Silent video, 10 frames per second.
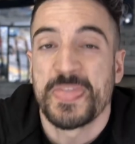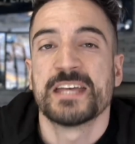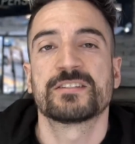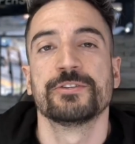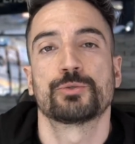
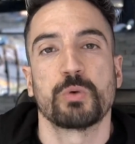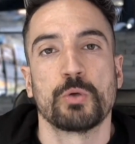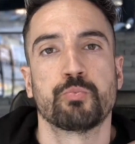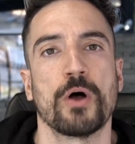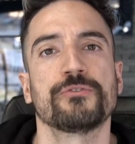since we
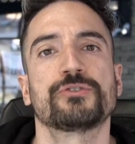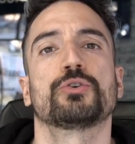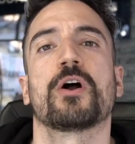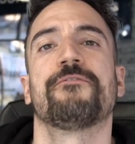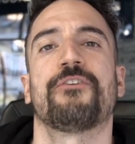want to
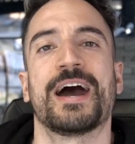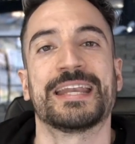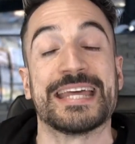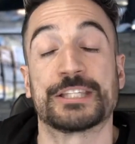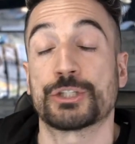
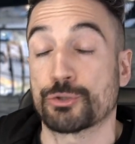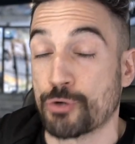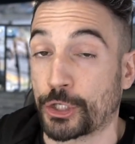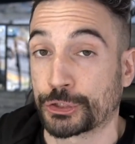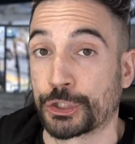confine its
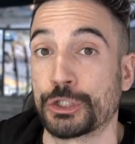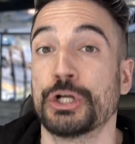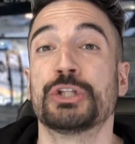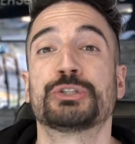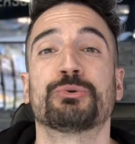structure
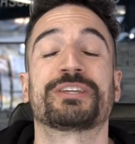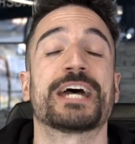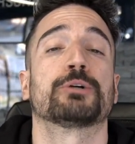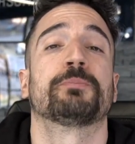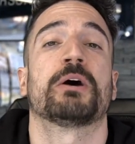to
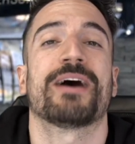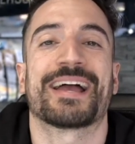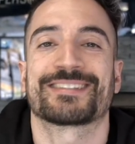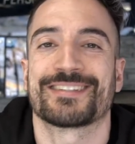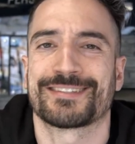kettlebell
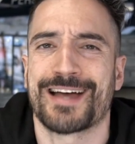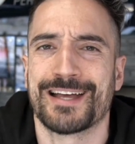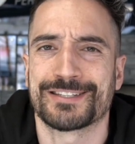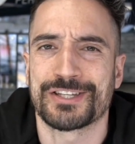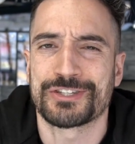
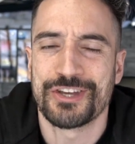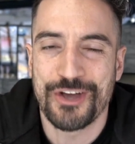exercises